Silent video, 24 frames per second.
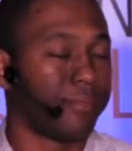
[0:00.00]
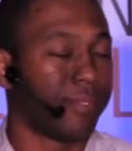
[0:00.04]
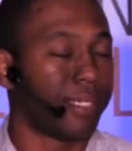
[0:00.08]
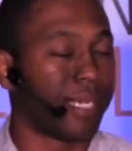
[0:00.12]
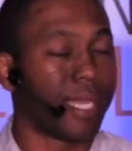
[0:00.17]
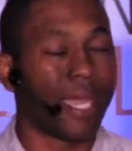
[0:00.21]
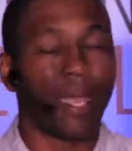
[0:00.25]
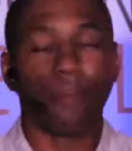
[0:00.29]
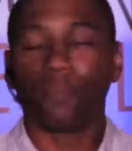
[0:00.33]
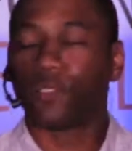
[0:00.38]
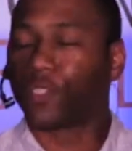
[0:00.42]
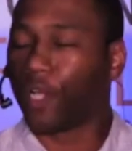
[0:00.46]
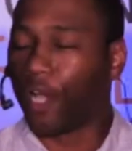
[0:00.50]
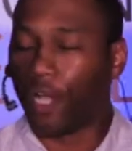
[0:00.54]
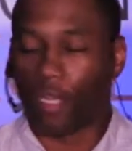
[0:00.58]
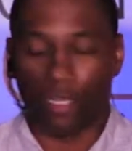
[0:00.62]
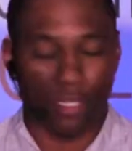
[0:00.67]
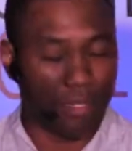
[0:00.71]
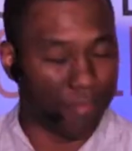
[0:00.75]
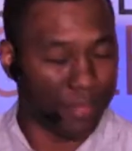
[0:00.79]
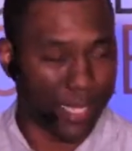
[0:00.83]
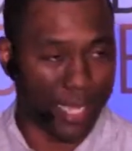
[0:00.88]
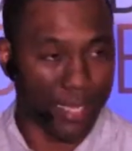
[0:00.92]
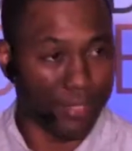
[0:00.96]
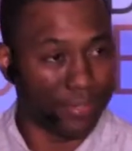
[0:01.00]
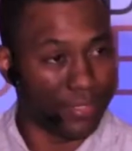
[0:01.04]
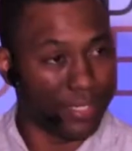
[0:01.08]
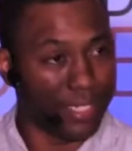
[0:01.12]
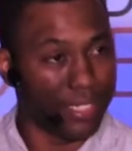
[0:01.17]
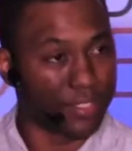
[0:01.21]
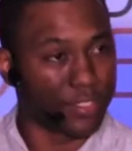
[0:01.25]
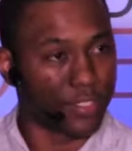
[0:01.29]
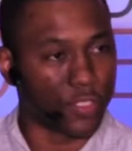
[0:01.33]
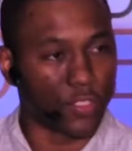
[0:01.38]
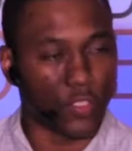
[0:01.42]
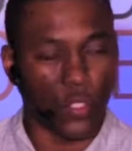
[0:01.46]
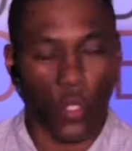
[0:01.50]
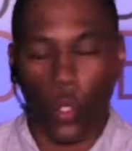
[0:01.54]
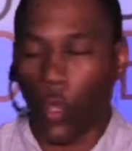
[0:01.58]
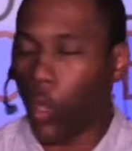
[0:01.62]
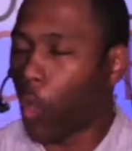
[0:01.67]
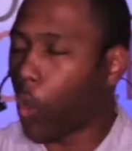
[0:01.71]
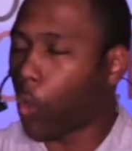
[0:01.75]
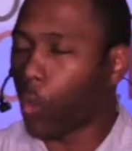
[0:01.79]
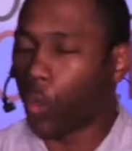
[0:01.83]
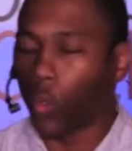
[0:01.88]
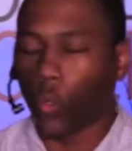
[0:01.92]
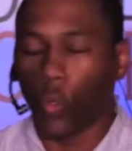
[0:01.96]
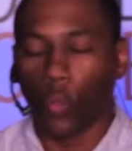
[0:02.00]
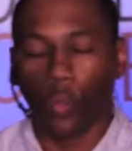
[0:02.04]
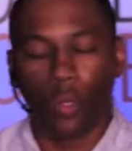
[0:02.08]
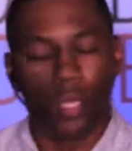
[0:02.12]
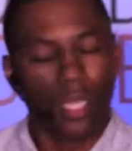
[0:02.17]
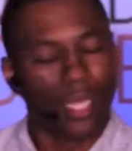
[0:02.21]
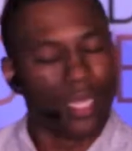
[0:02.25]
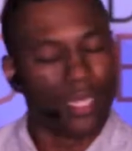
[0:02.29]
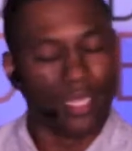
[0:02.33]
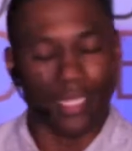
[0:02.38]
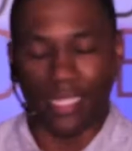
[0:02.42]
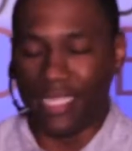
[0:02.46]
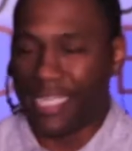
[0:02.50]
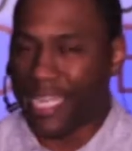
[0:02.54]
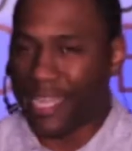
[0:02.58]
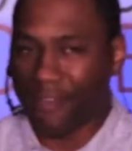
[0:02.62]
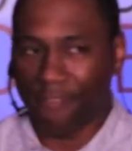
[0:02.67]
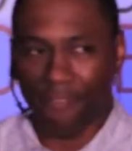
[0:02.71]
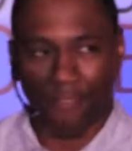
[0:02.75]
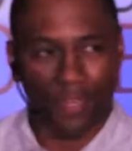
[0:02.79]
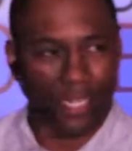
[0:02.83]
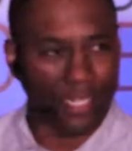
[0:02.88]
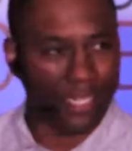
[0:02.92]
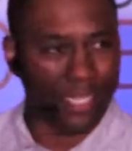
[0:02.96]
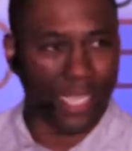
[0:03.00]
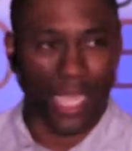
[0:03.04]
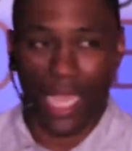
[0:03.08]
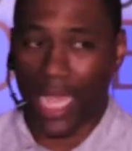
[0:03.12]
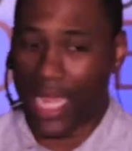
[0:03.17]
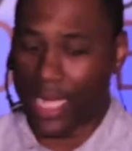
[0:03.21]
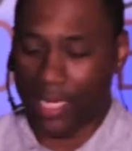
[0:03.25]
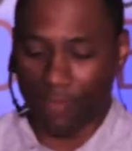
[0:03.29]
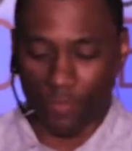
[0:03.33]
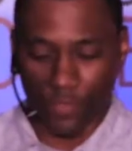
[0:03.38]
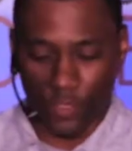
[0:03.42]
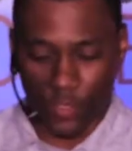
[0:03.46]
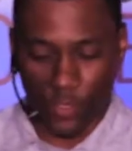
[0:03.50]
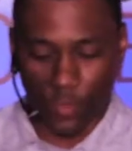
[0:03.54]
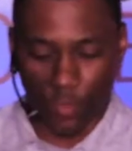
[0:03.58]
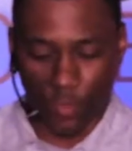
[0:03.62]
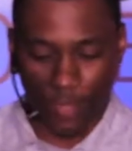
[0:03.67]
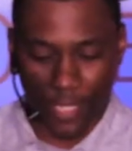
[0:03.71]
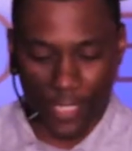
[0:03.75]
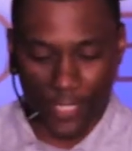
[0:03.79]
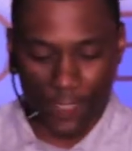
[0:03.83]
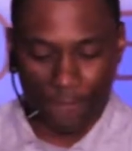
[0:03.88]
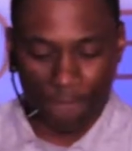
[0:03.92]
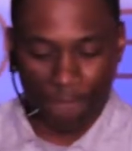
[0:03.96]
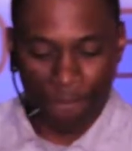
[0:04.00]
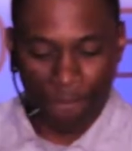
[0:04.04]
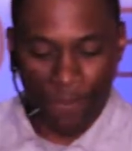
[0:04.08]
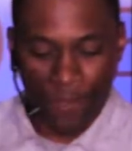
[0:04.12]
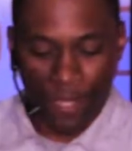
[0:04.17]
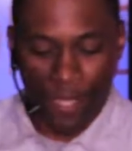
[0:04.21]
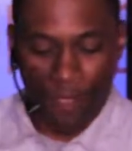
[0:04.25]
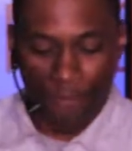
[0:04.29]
What I'm talking about is a total different kind of joy.